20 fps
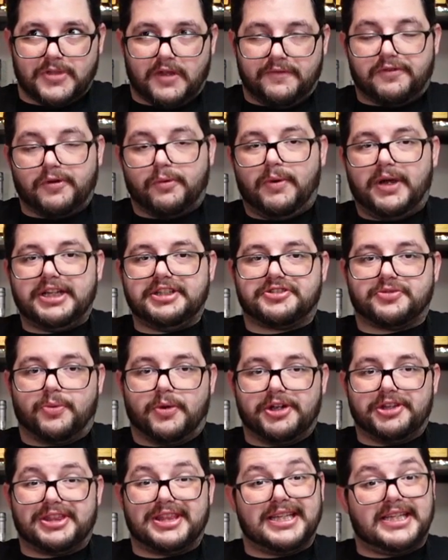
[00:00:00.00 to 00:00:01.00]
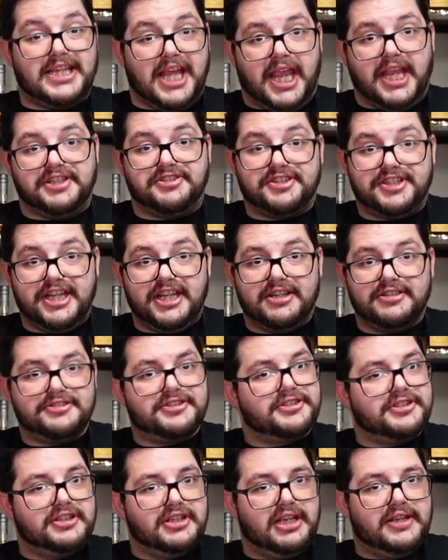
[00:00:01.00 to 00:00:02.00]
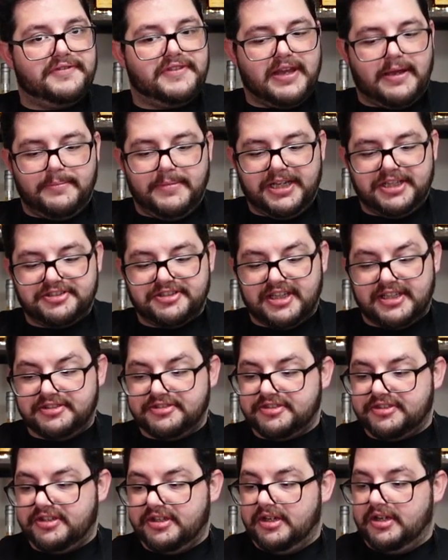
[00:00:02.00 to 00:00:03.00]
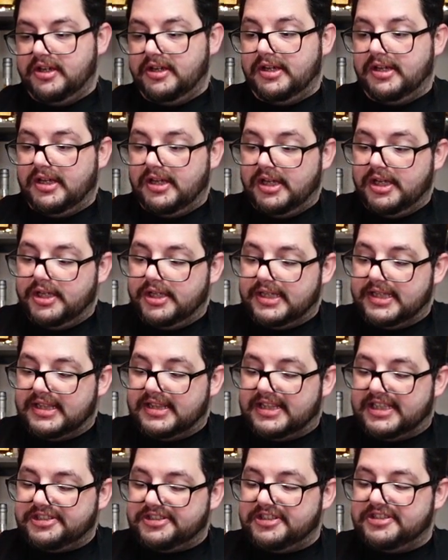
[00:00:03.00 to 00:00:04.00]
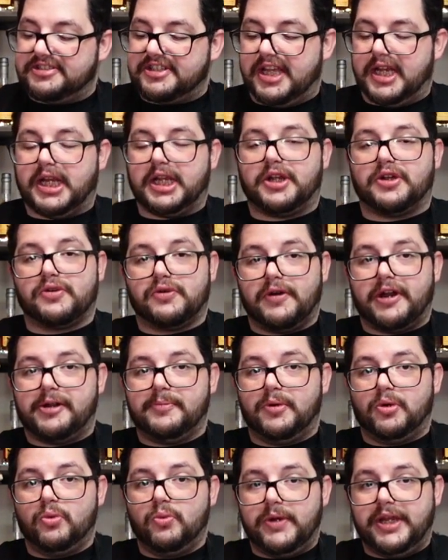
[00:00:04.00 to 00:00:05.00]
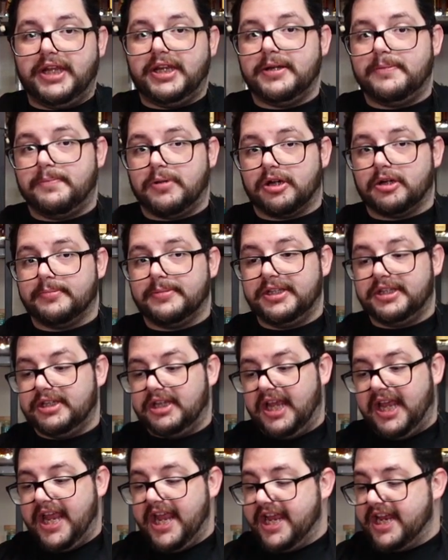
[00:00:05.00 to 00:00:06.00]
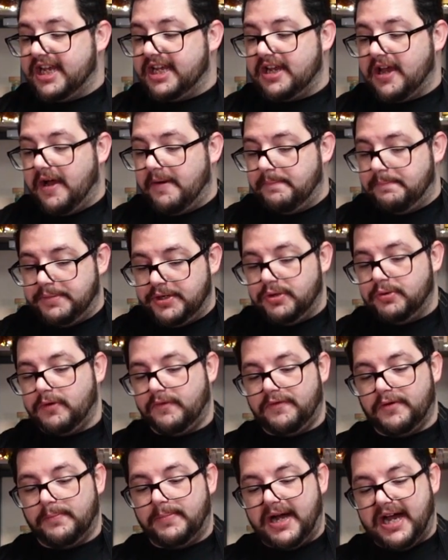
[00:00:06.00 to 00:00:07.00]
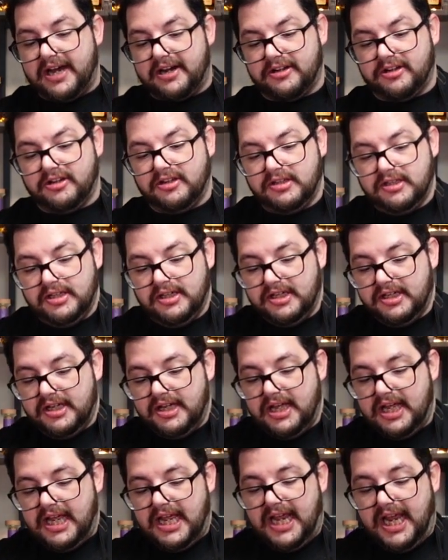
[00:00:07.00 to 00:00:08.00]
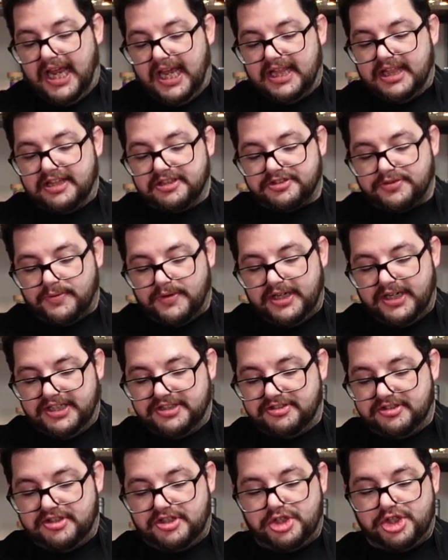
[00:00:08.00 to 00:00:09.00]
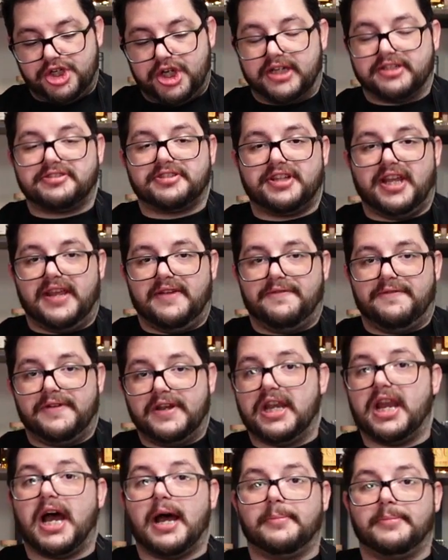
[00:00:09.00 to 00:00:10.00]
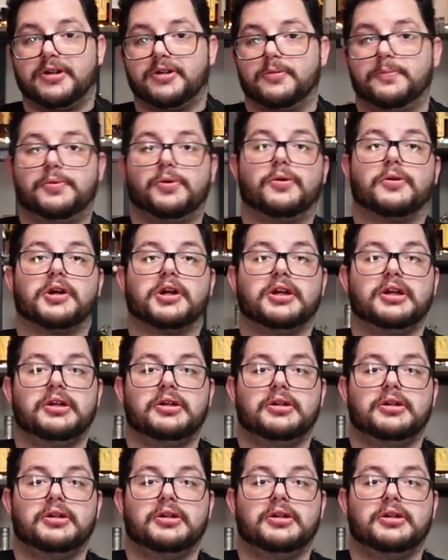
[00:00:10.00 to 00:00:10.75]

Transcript: for what it's worth, the tastiest, if that makes sense. This is an incredible weeded bourbon in a beautiful bottle, and this one is just a phenomenal pour.